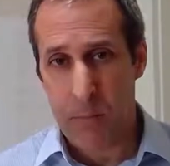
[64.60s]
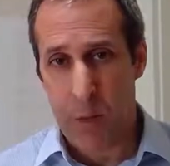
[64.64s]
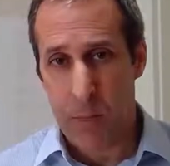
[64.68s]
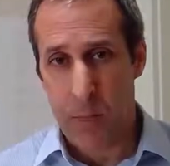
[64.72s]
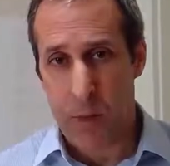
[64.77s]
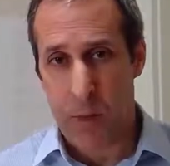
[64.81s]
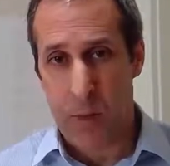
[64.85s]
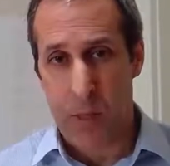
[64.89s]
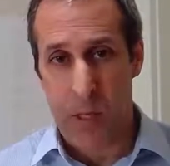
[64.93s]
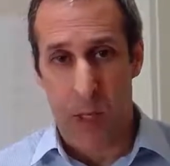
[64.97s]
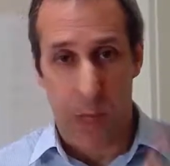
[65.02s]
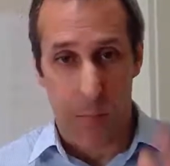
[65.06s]

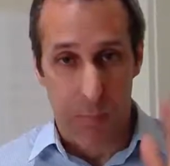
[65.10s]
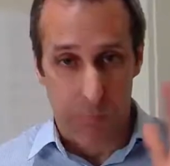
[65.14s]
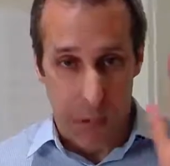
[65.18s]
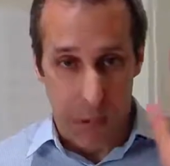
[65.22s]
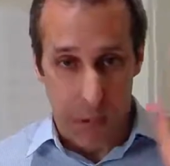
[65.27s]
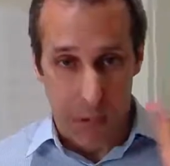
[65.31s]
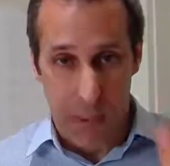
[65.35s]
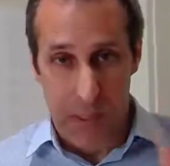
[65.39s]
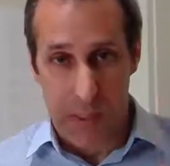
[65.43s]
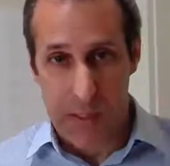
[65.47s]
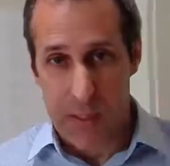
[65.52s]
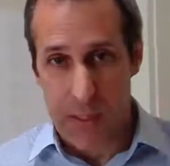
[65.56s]
between our
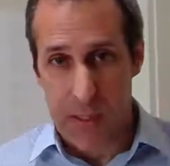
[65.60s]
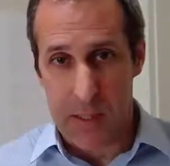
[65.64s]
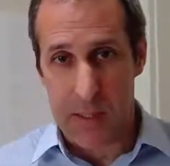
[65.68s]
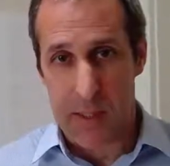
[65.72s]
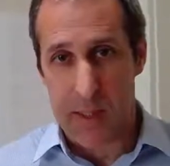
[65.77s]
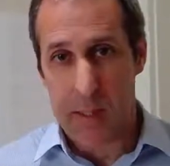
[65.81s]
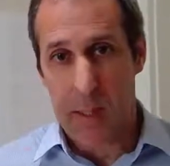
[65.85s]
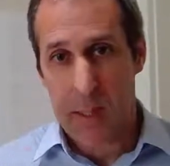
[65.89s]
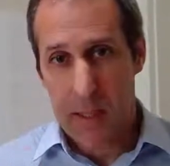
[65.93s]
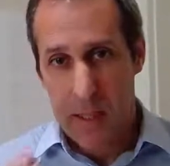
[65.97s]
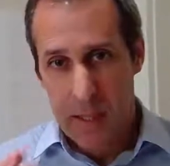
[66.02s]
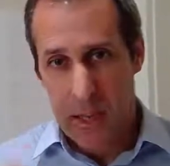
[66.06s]

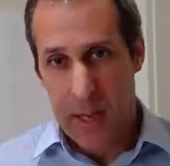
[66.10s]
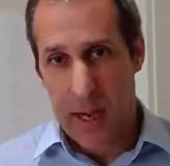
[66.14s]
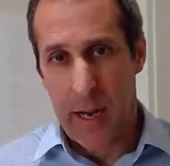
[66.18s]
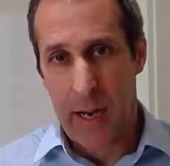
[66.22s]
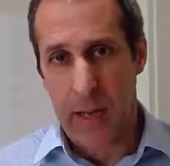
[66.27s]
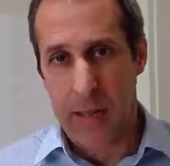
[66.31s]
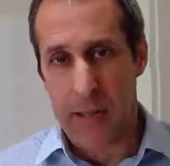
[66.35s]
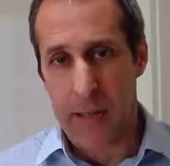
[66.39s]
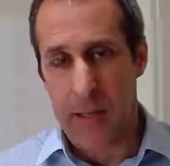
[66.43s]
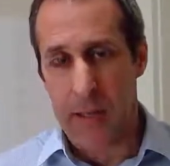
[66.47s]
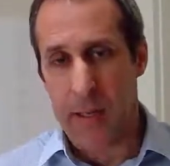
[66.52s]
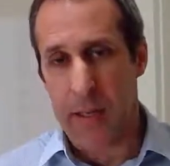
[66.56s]
processes
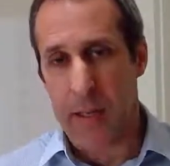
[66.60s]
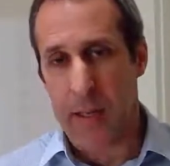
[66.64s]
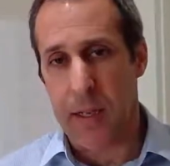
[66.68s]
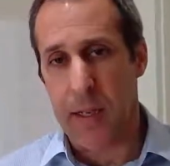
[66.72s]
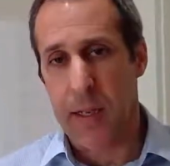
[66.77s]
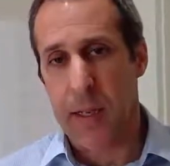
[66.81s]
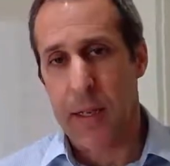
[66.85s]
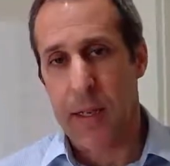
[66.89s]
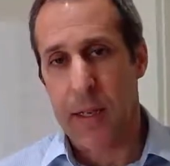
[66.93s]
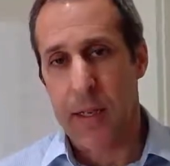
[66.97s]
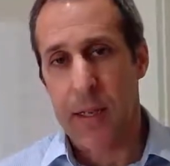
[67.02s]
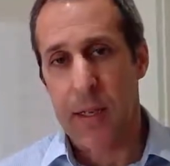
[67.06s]
and the
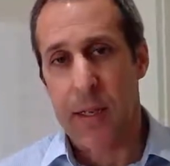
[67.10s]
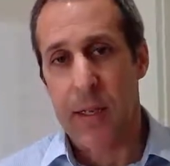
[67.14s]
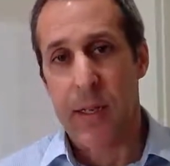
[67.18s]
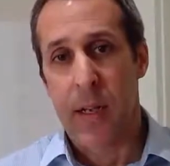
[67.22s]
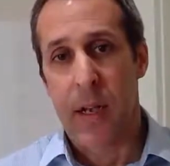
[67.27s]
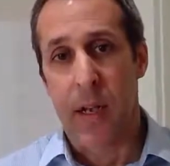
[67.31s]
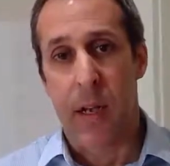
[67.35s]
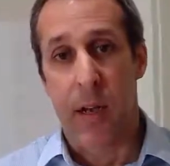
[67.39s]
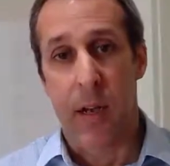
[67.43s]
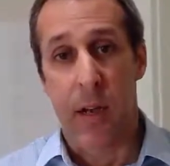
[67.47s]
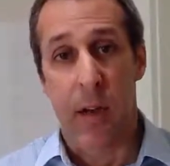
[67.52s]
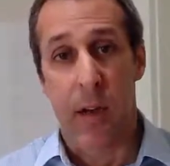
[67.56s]

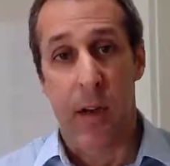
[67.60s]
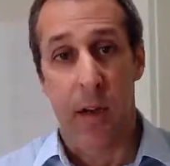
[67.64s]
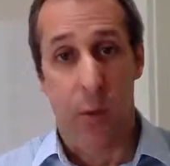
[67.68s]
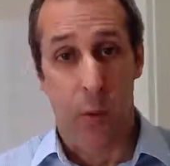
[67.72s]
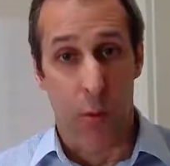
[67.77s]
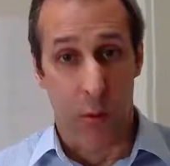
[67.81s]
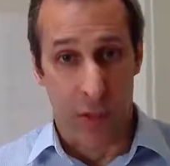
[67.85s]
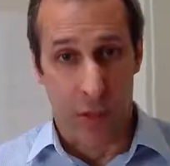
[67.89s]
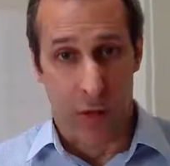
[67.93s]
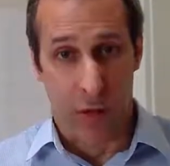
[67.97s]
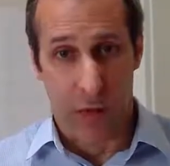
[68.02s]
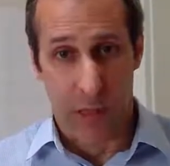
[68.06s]

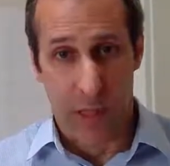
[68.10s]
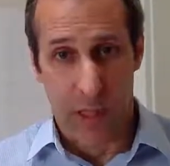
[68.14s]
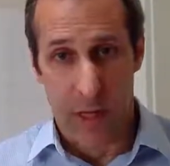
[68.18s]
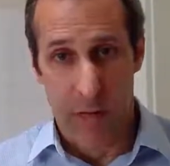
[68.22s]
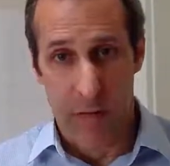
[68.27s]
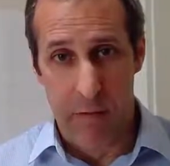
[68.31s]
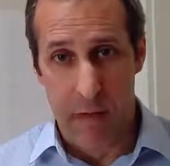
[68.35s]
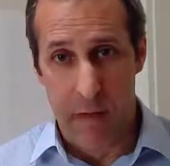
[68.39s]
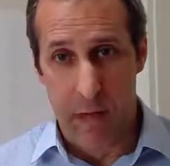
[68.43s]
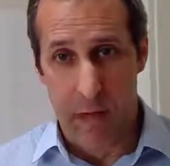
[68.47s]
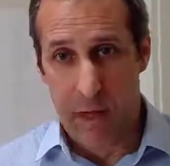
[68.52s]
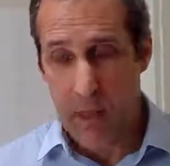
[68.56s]
audit
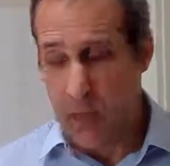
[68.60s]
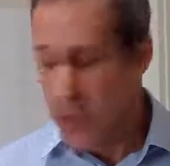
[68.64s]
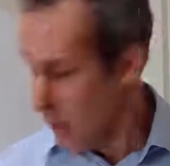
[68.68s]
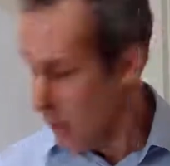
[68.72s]
criteria,